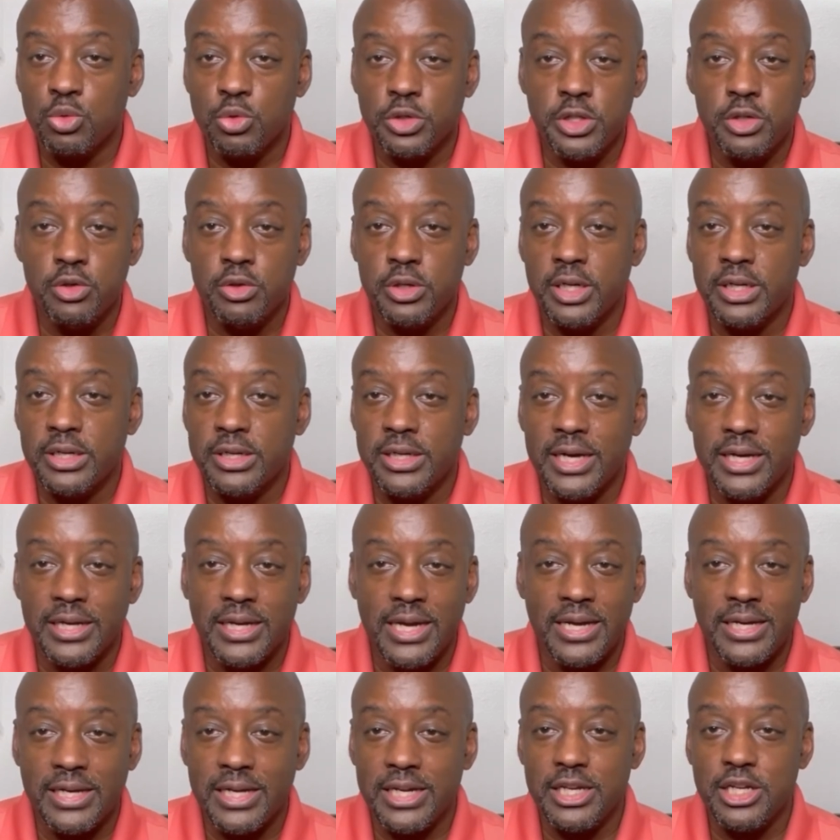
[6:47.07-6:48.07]
which you can get
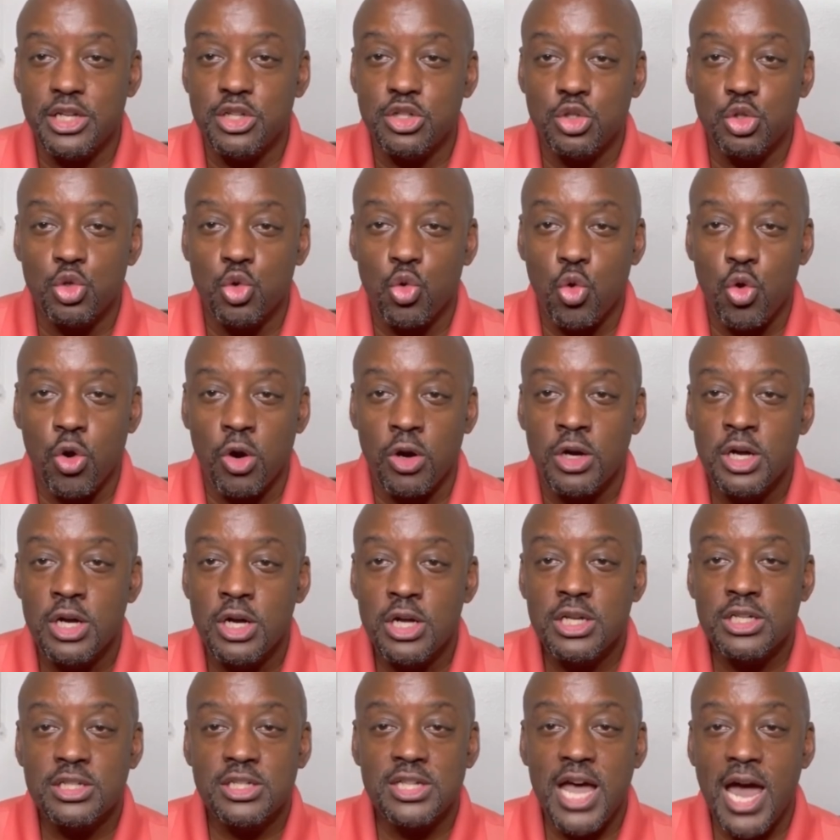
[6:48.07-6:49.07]
at any store
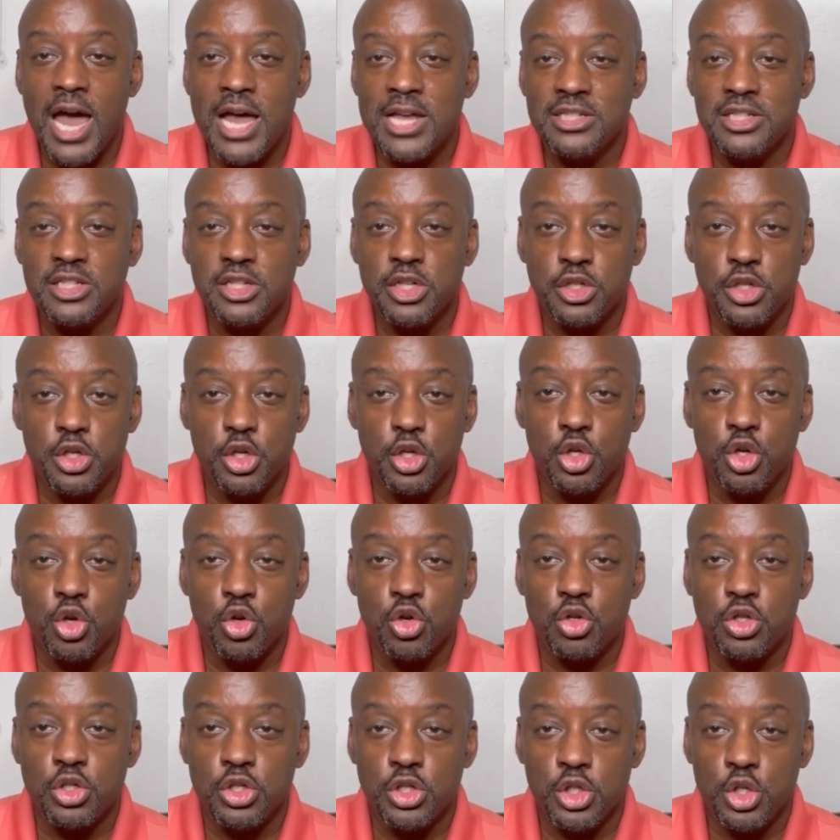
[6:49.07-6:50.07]
sized to
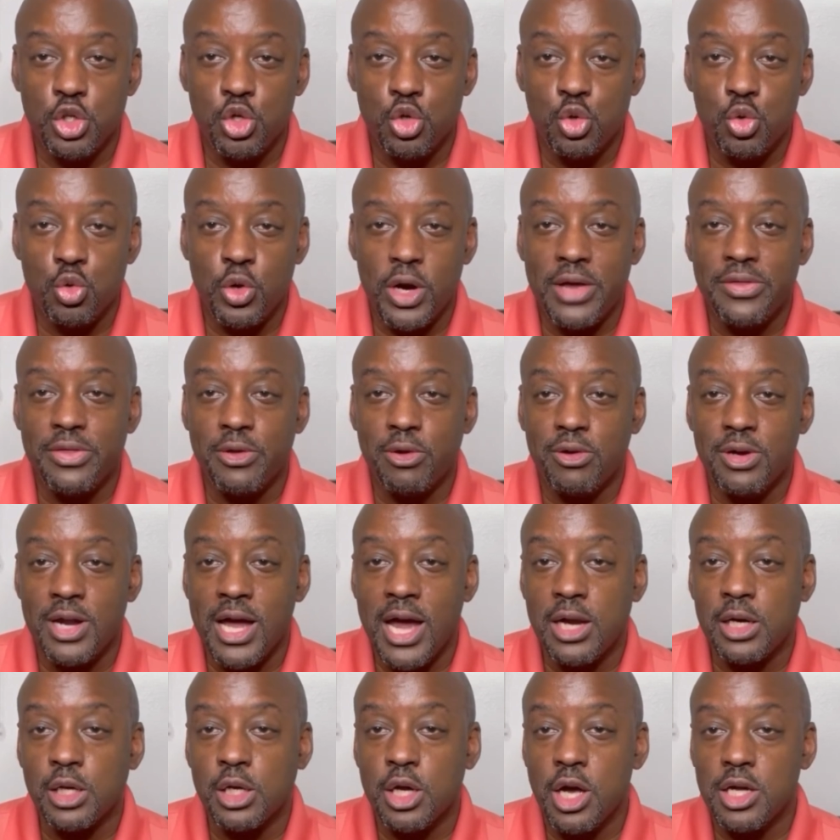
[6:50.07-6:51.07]
your shoe, and they're
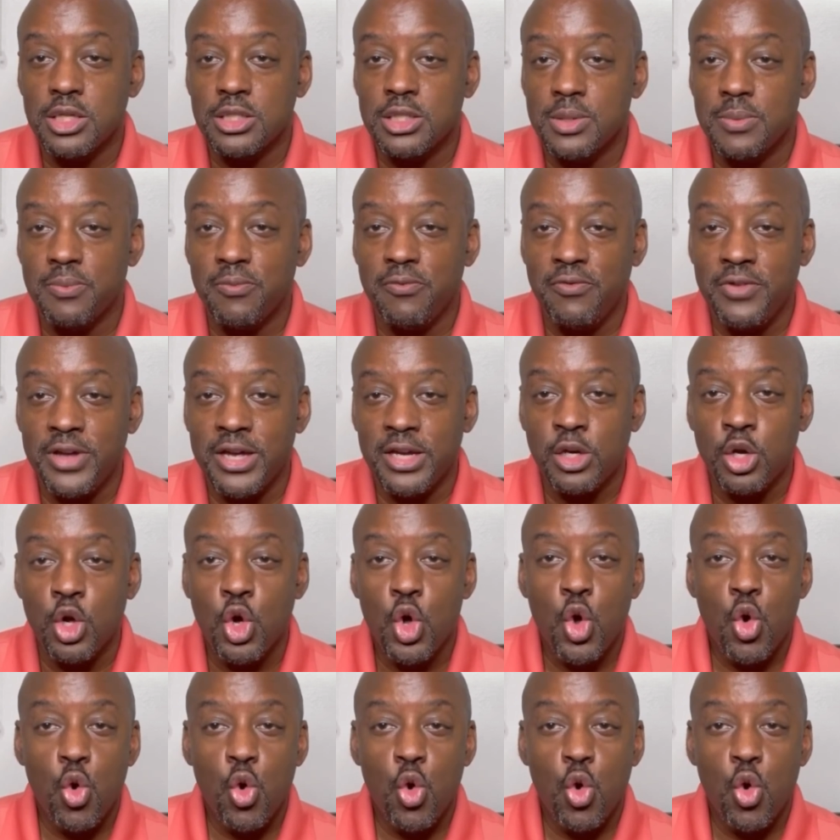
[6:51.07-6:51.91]
not custom fit,